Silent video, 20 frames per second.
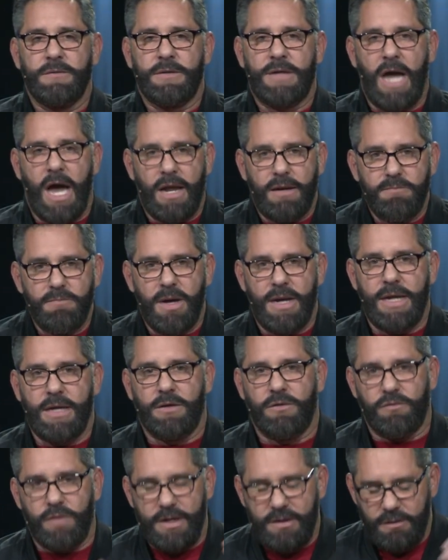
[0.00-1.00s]
God and Money,
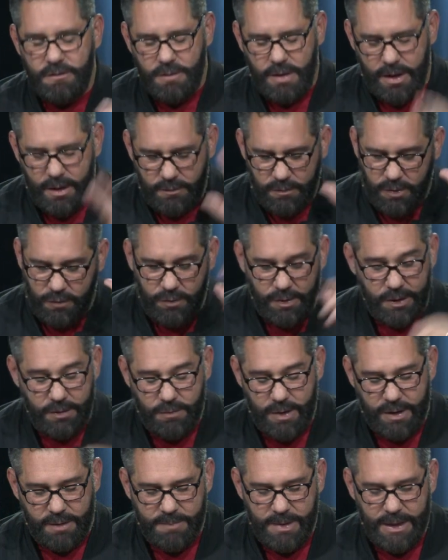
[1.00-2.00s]
read it, uh, I really
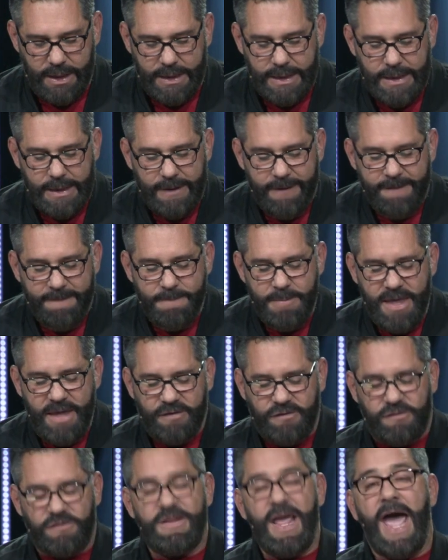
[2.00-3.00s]
recommend it,
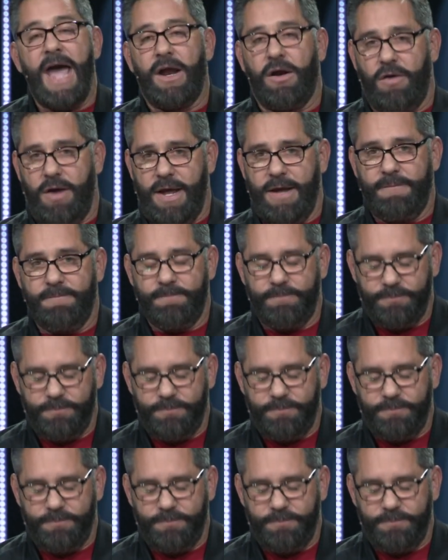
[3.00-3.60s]
is staggering.